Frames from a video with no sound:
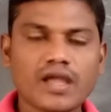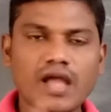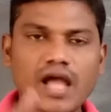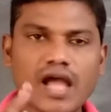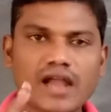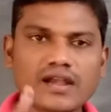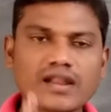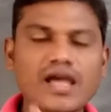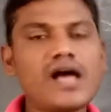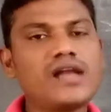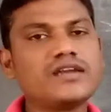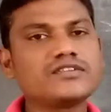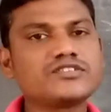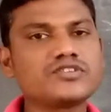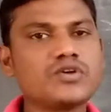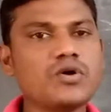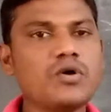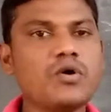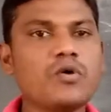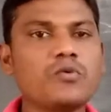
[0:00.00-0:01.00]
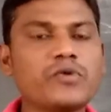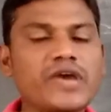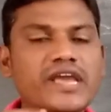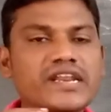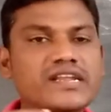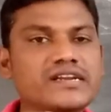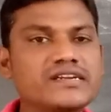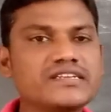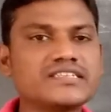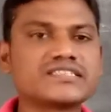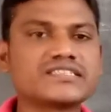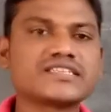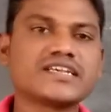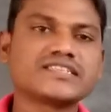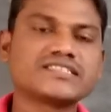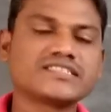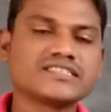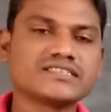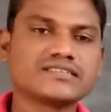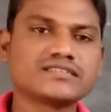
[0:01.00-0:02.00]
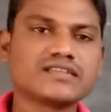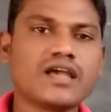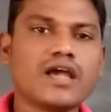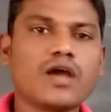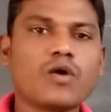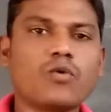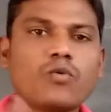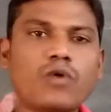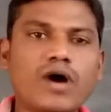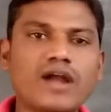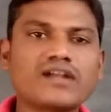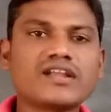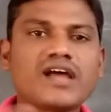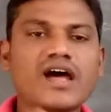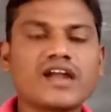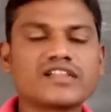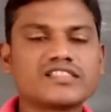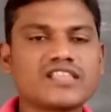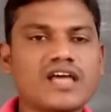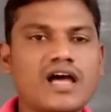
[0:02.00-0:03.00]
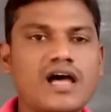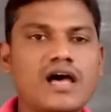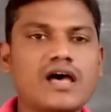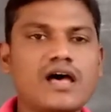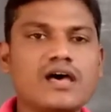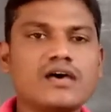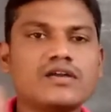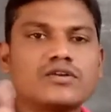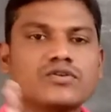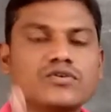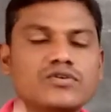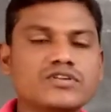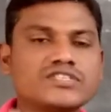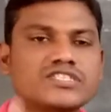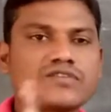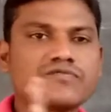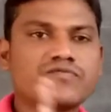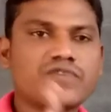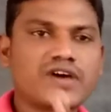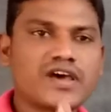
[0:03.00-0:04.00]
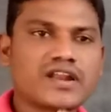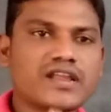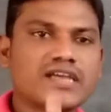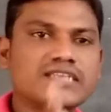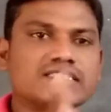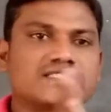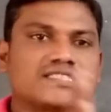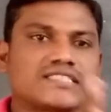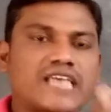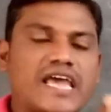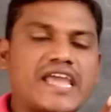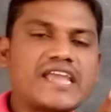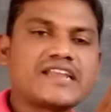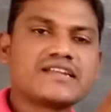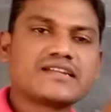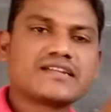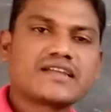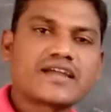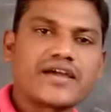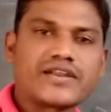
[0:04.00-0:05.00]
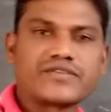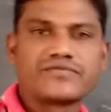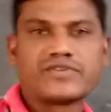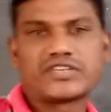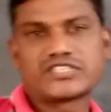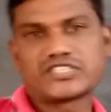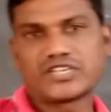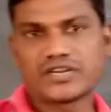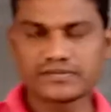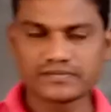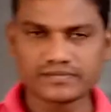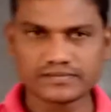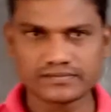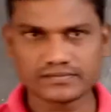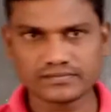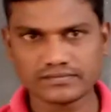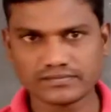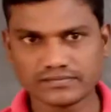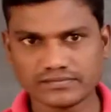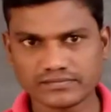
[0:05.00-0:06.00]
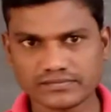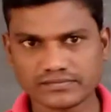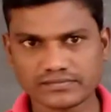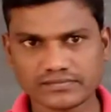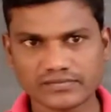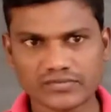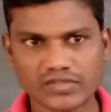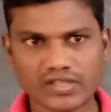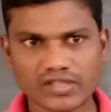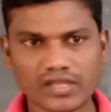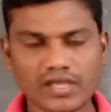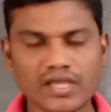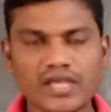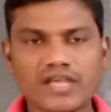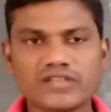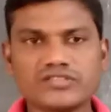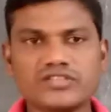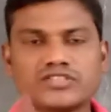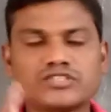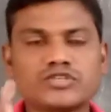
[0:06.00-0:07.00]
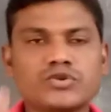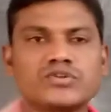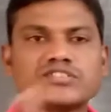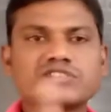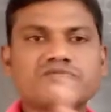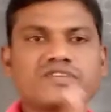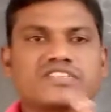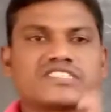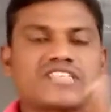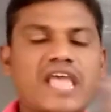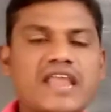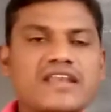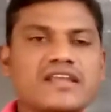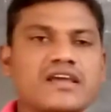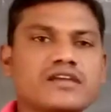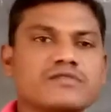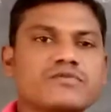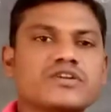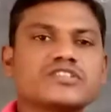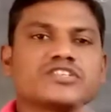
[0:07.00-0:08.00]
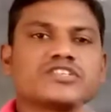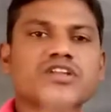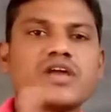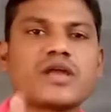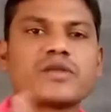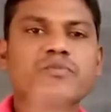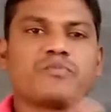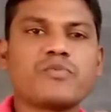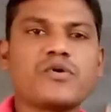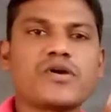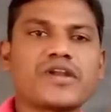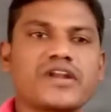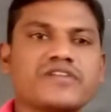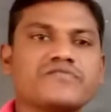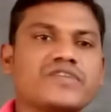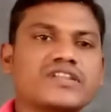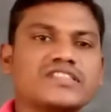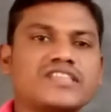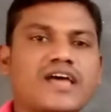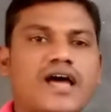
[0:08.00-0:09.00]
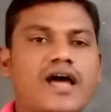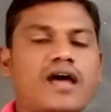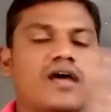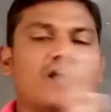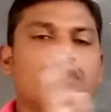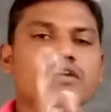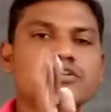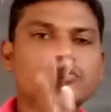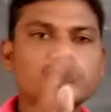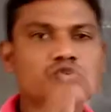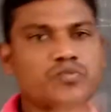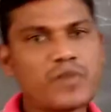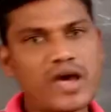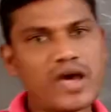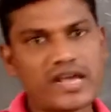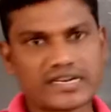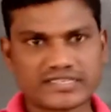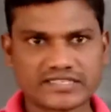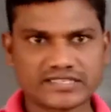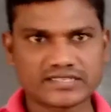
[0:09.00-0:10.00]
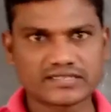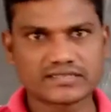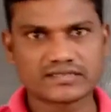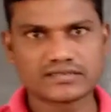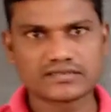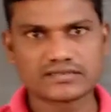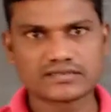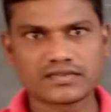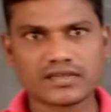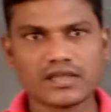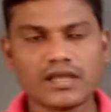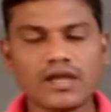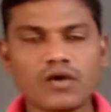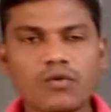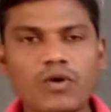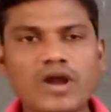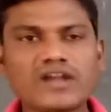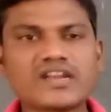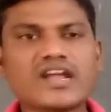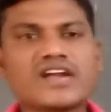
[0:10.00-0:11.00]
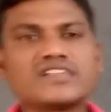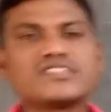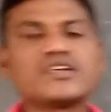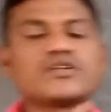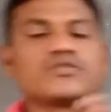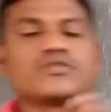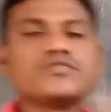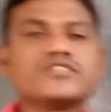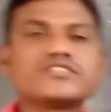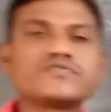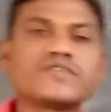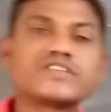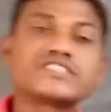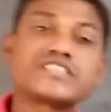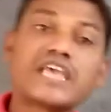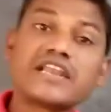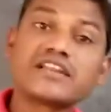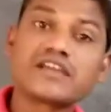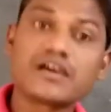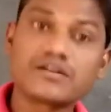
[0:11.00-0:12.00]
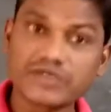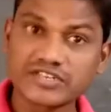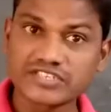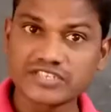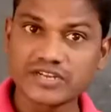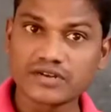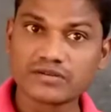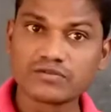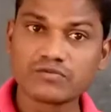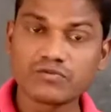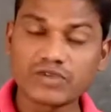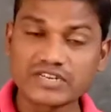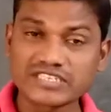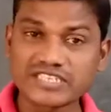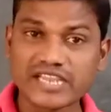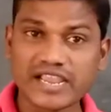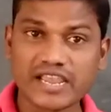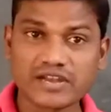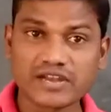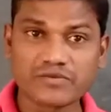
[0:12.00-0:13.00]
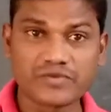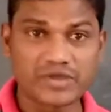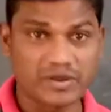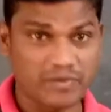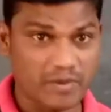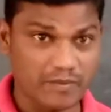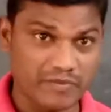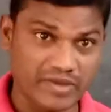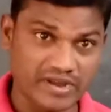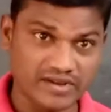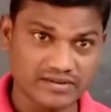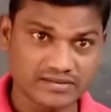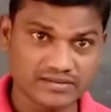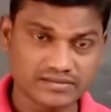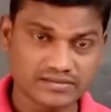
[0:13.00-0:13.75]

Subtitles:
And also we are discussing what are the rules for sign conversion. These rules for sign conversion are important for the 2 marks. What are the rules for sign conversion? Once again you remember.